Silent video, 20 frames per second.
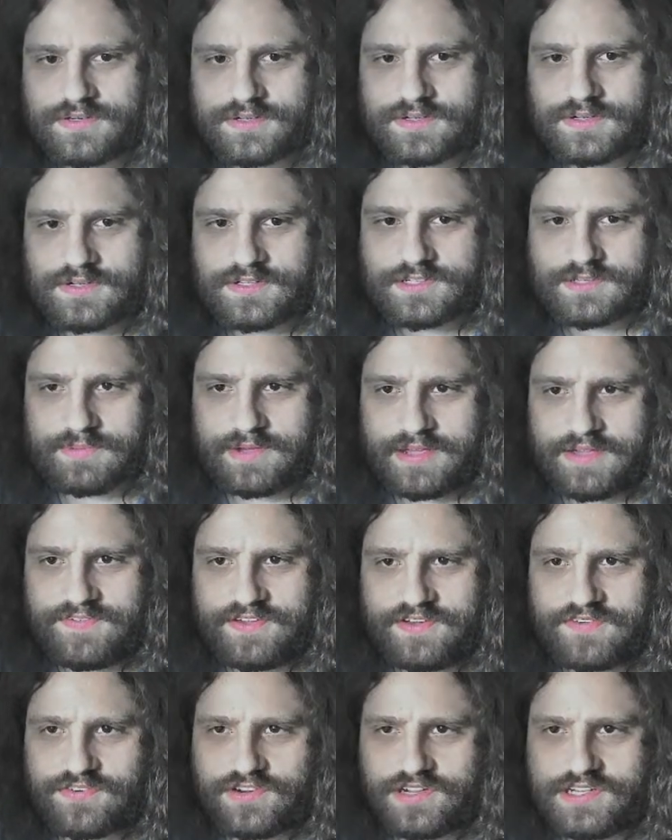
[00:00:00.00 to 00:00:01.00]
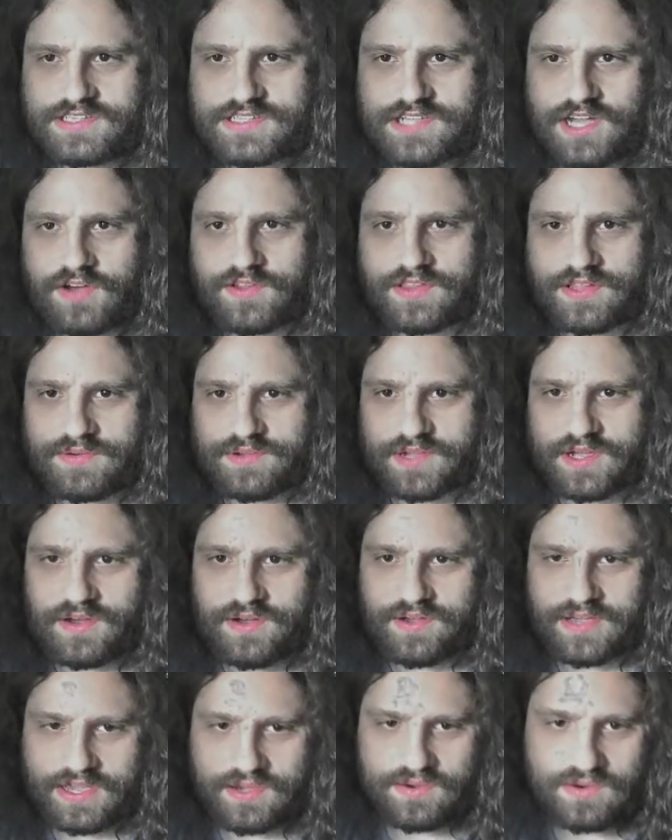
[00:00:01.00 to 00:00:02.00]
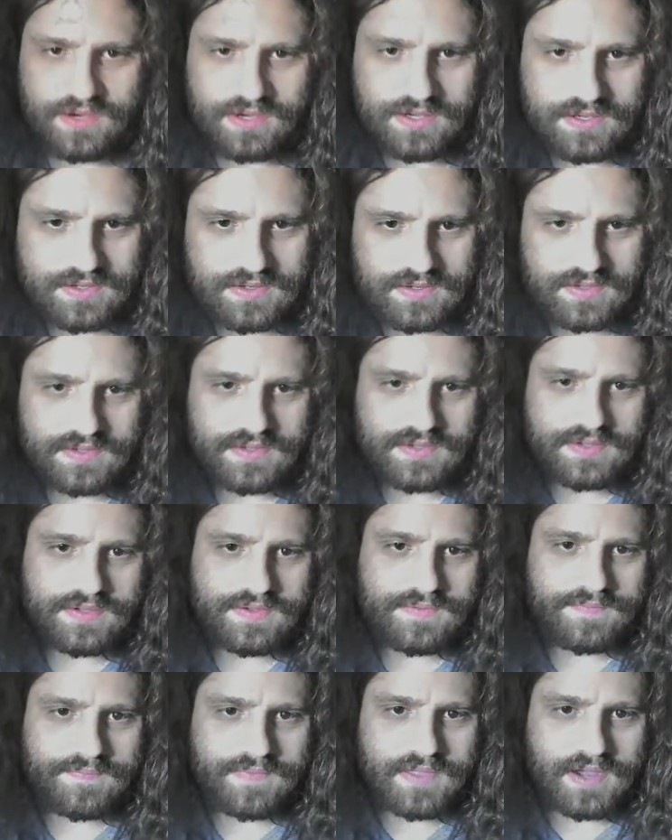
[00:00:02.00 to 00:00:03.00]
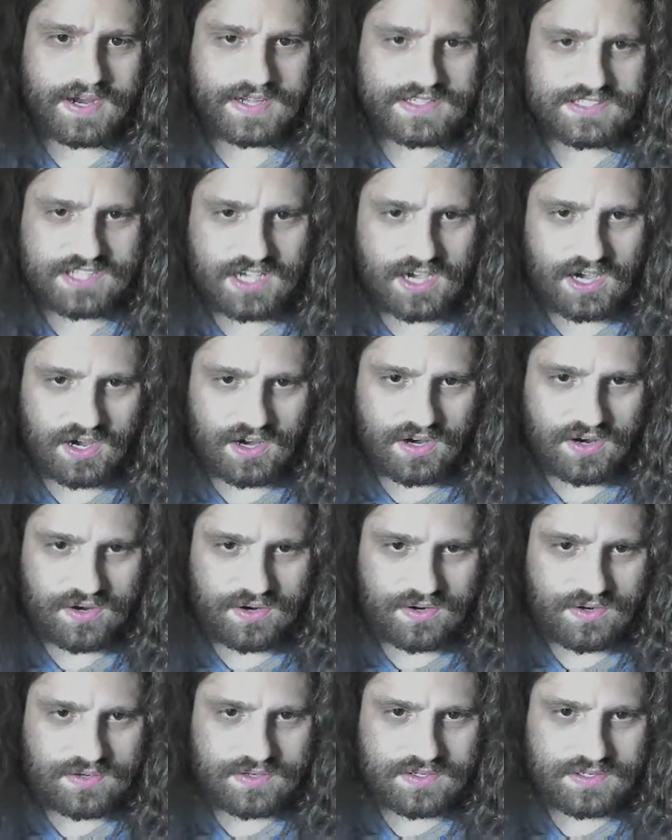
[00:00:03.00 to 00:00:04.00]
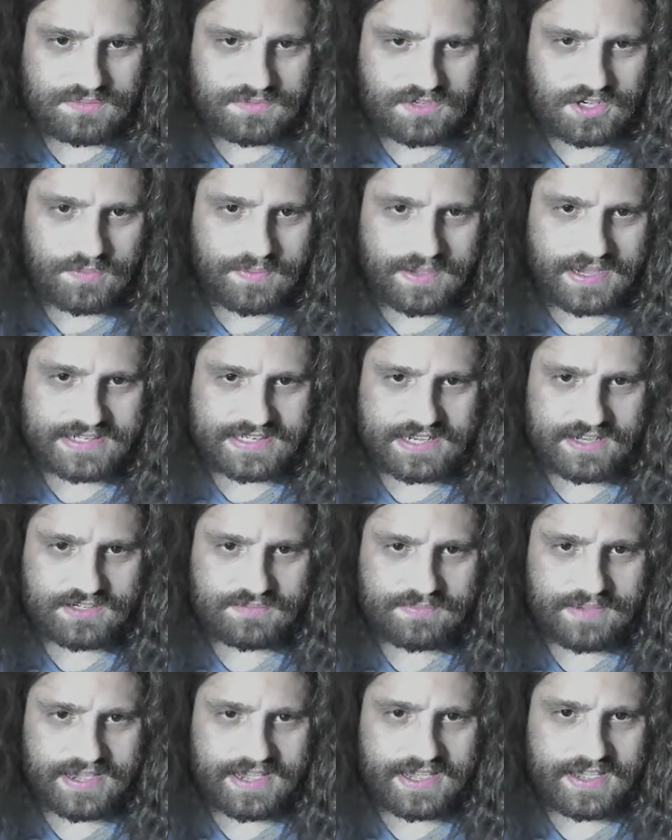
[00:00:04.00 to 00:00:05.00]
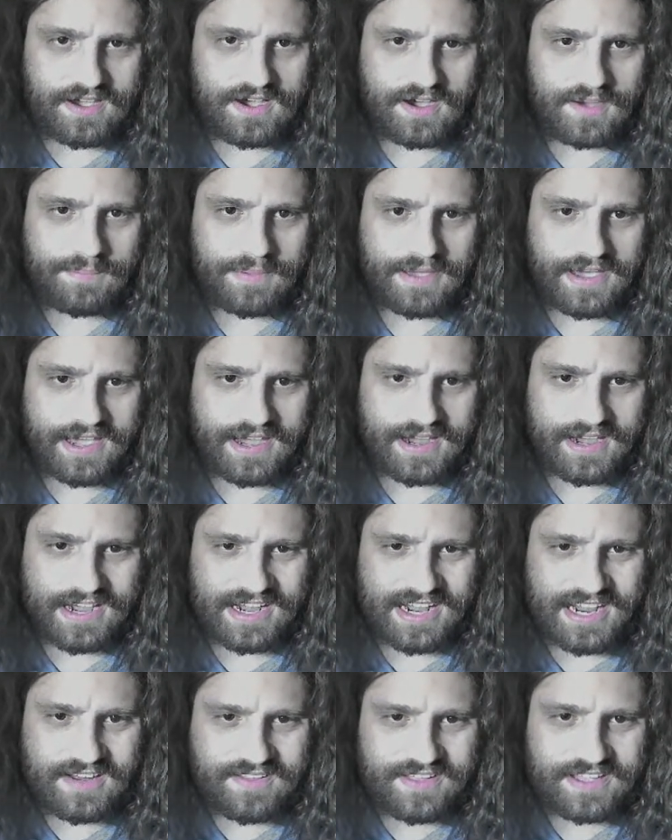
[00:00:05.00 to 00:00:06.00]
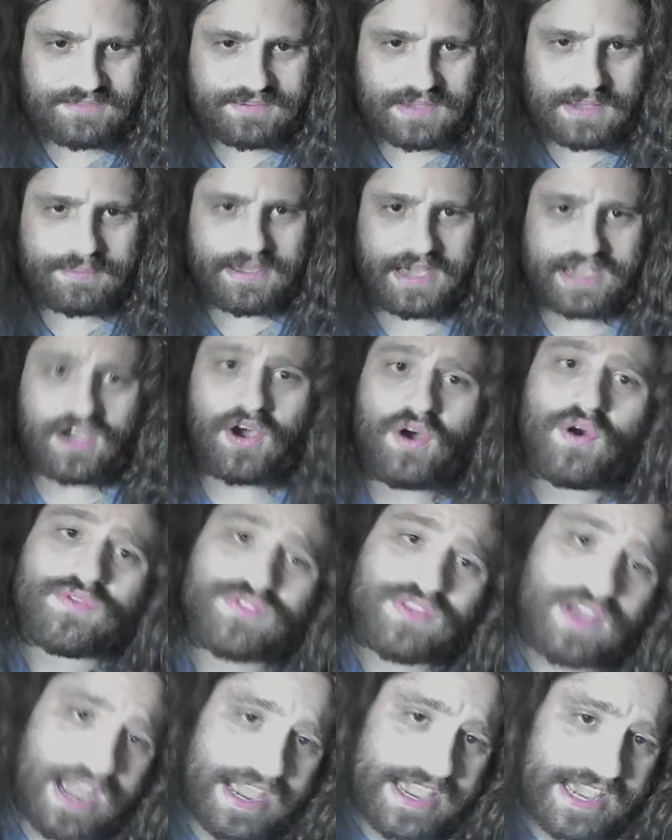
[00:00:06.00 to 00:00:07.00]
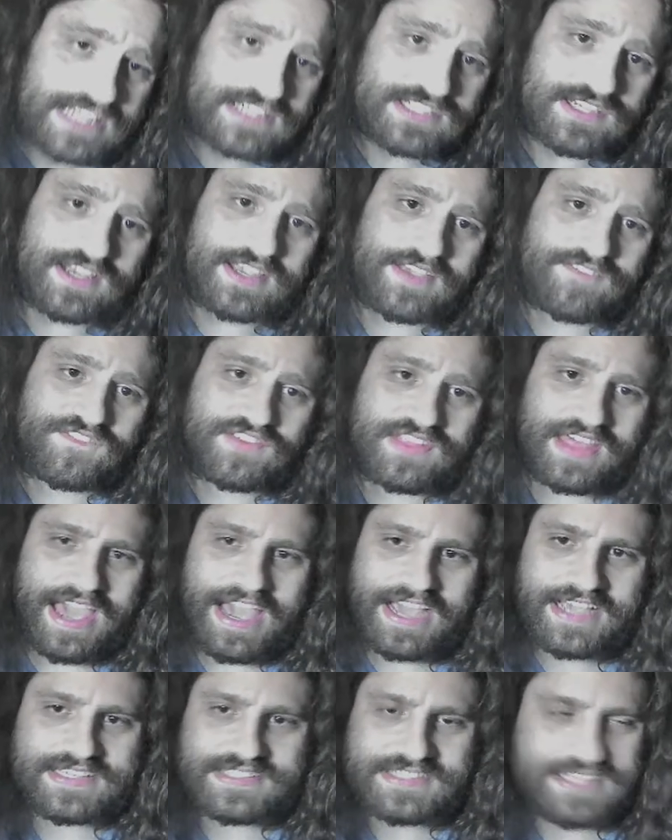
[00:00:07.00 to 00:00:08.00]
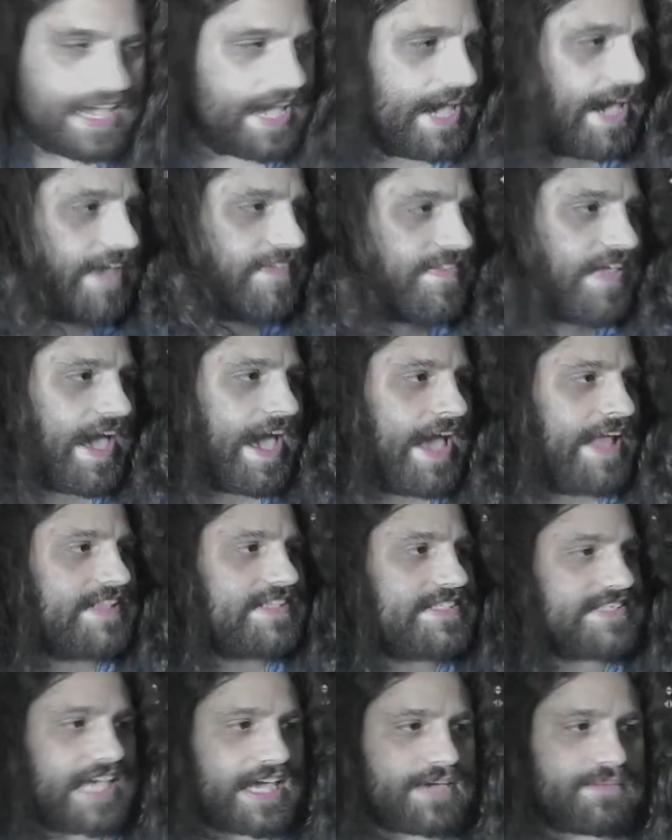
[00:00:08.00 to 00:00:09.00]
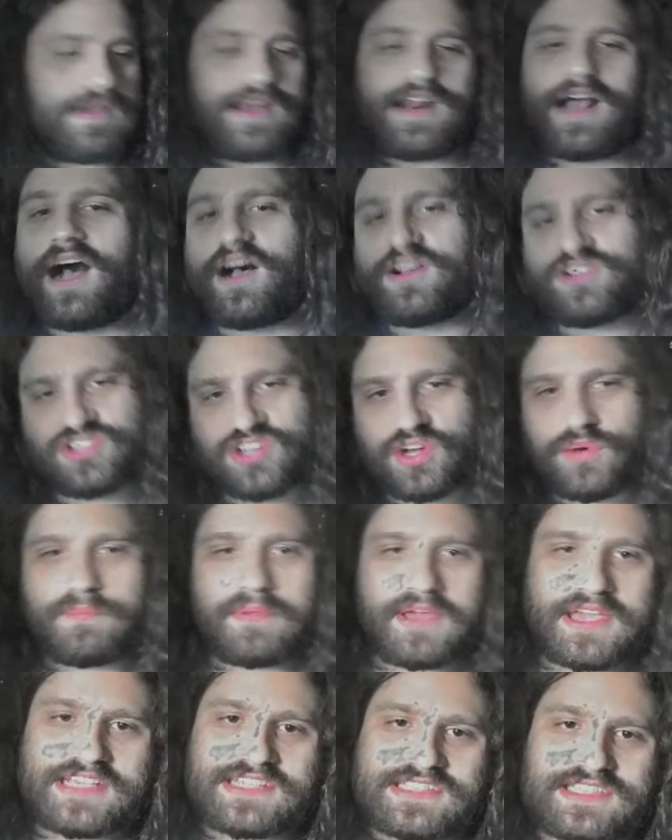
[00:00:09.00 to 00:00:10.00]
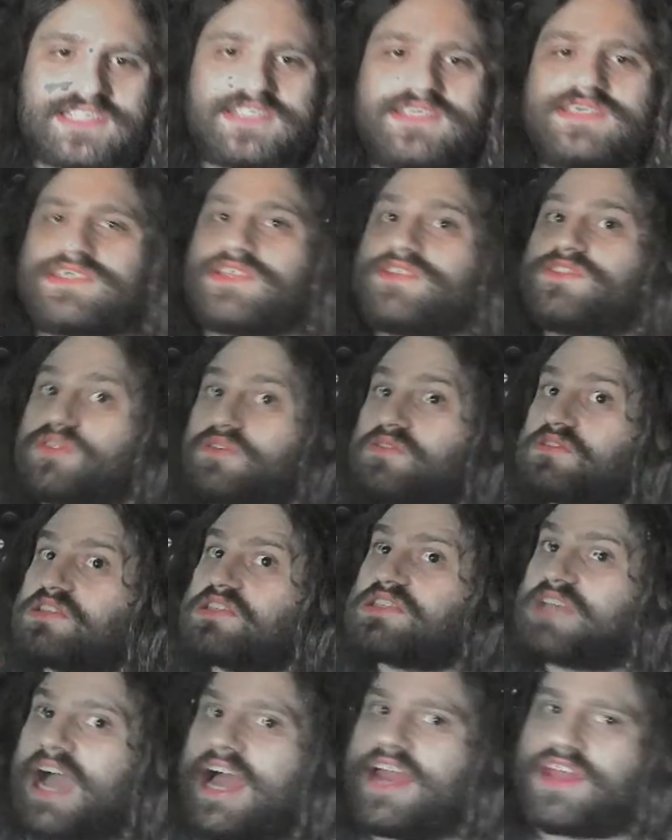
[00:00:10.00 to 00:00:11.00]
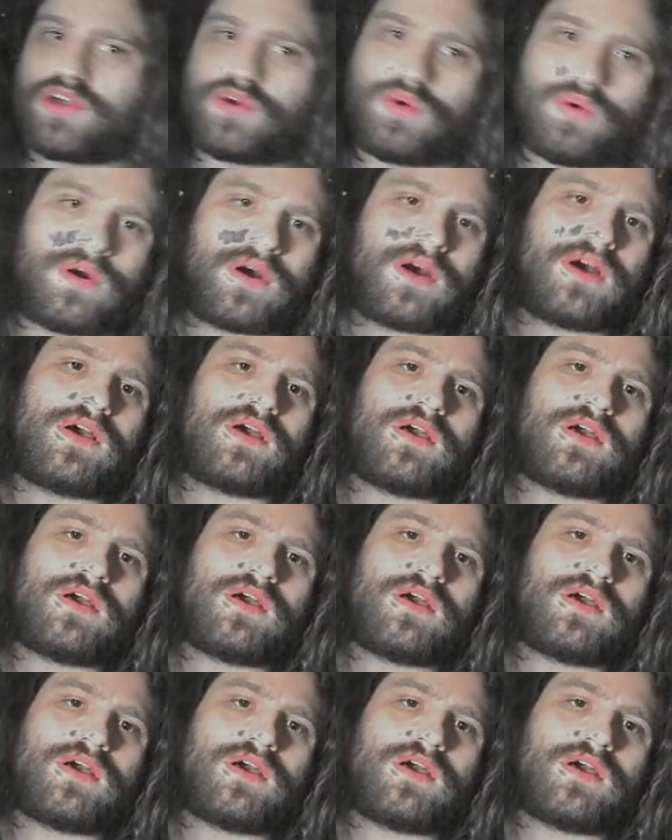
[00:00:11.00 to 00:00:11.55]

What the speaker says: Did my FL freeze? Oh, there we go. Okay, cool. All right, so let me go back down to my pack. I kind of like my pack. Oh, I guess like for the end segment, I'll show bases. So this is kind of cool.